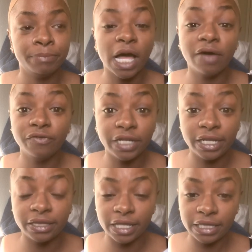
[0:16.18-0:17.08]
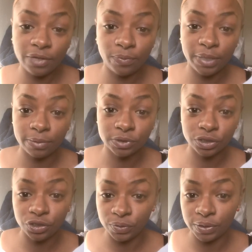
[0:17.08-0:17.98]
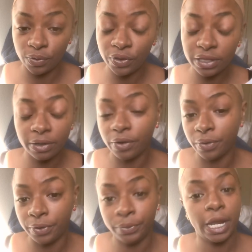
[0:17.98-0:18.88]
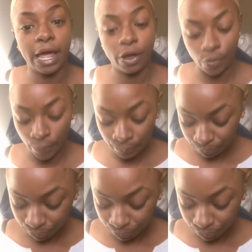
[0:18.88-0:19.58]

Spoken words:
confident that they will be able to do it on their own at home.